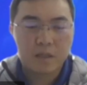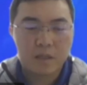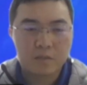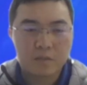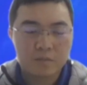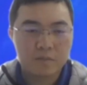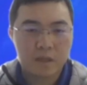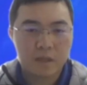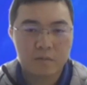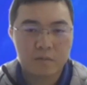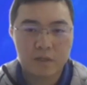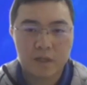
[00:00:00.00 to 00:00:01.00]
Hello,
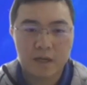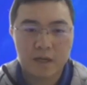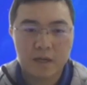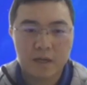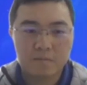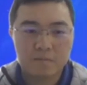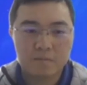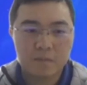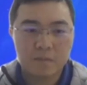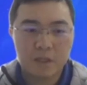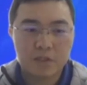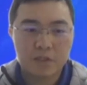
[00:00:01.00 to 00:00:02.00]
everyone.
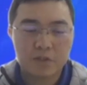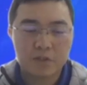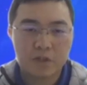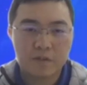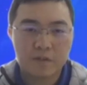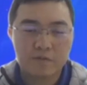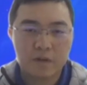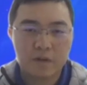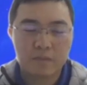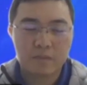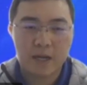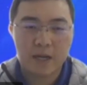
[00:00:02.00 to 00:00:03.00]
This is John
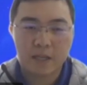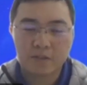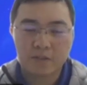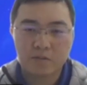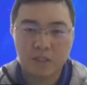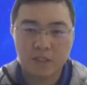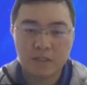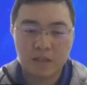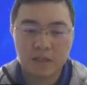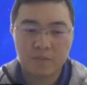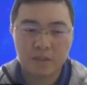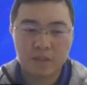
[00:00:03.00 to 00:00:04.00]
from Arctech Solar.
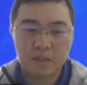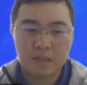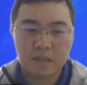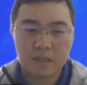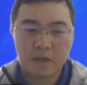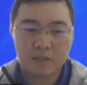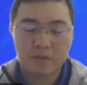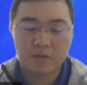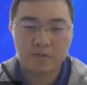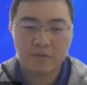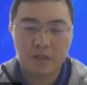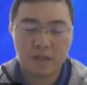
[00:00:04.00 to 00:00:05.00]
I'm the director
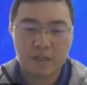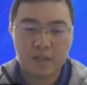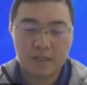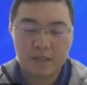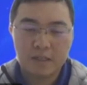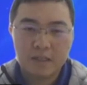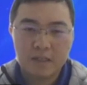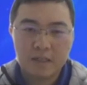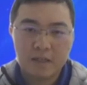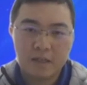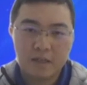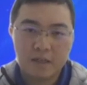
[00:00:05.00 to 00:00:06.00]
of
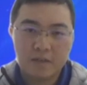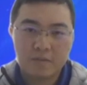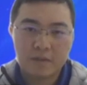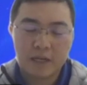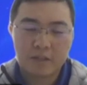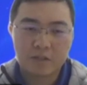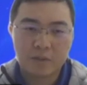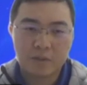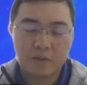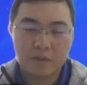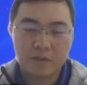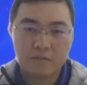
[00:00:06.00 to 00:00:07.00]
technical
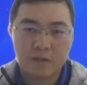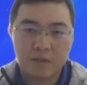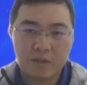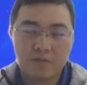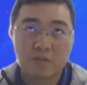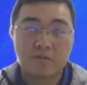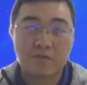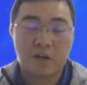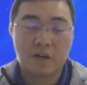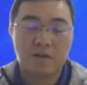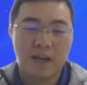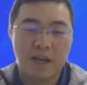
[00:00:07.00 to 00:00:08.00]
support. Well, first
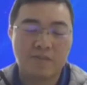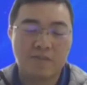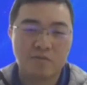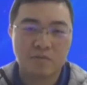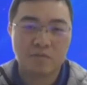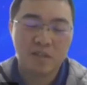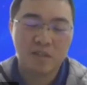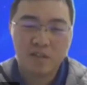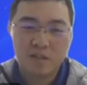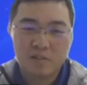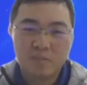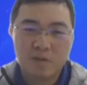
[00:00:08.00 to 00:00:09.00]
of all, I have to
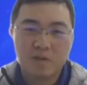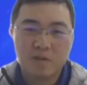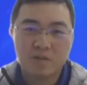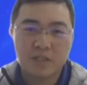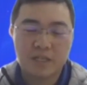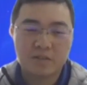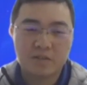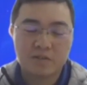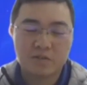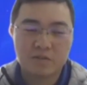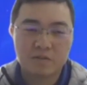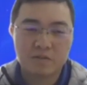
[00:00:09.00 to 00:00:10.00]
apologize
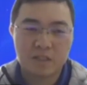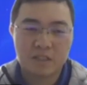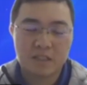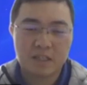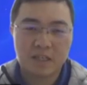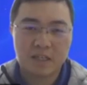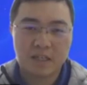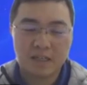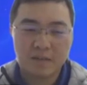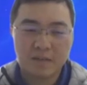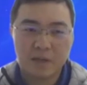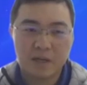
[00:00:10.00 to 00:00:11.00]
to the
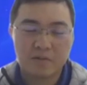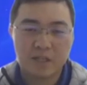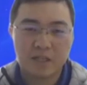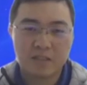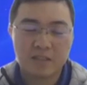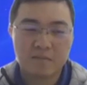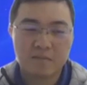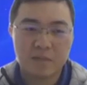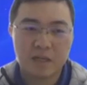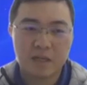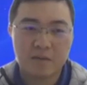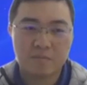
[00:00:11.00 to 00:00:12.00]
my audience.
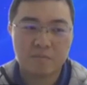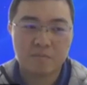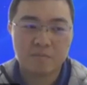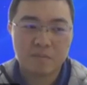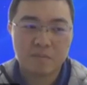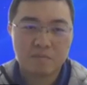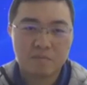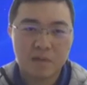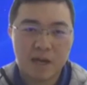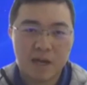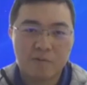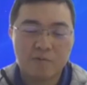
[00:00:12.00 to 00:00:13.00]
I
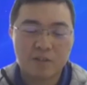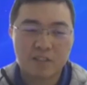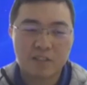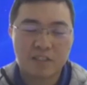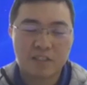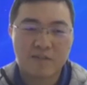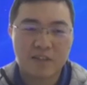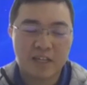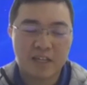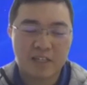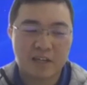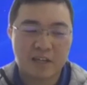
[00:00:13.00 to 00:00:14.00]
was in 7
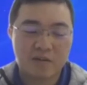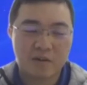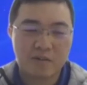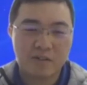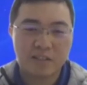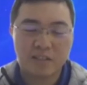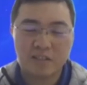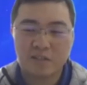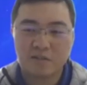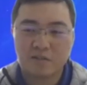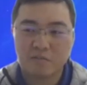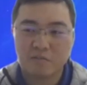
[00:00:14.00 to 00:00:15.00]
days quarantine,
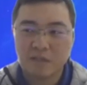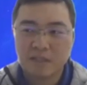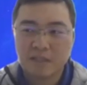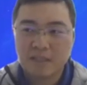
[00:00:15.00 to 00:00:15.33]
so